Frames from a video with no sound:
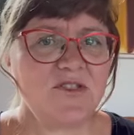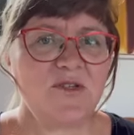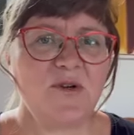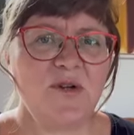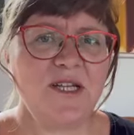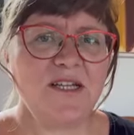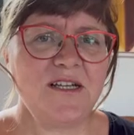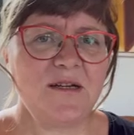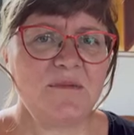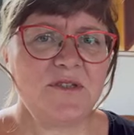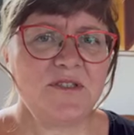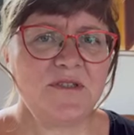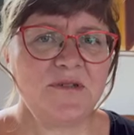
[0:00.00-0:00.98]
curling up
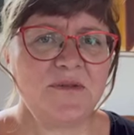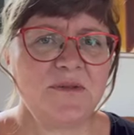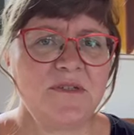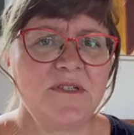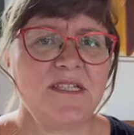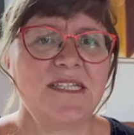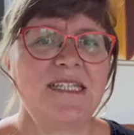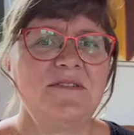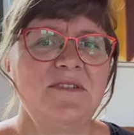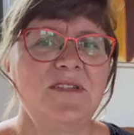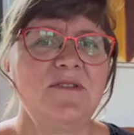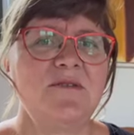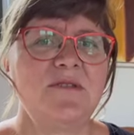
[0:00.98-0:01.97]
on you, not
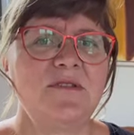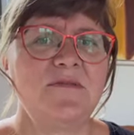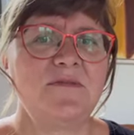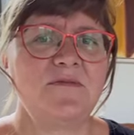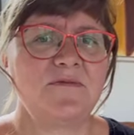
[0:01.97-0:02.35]
giving you the